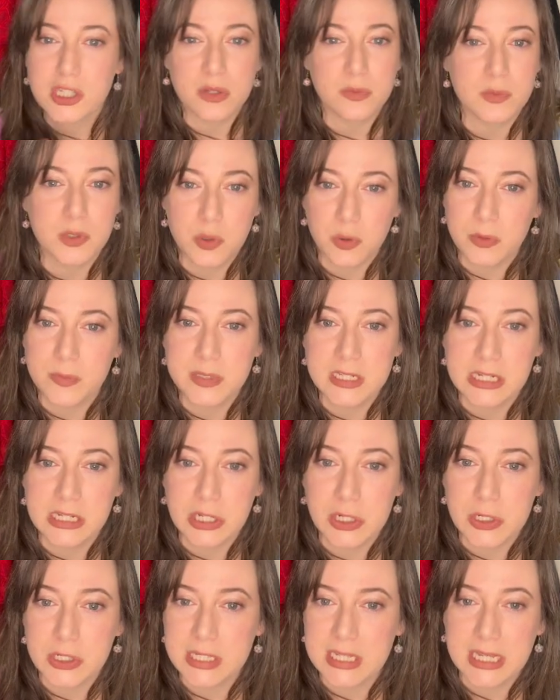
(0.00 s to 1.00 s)
absorbs into
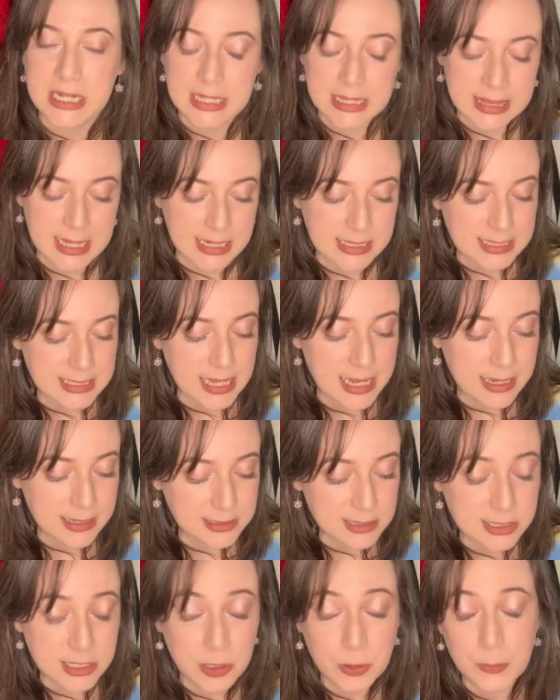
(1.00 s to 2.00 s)
your skin, and that's that.
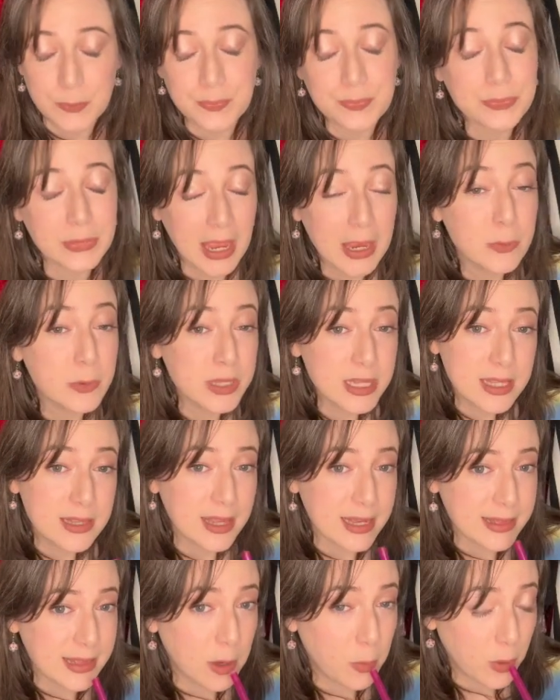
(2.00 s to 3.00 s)
So I really
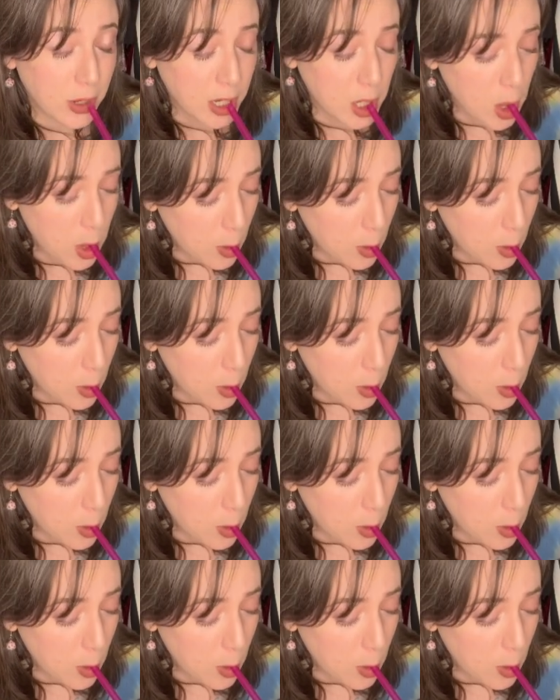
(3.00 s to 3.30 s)
like that one.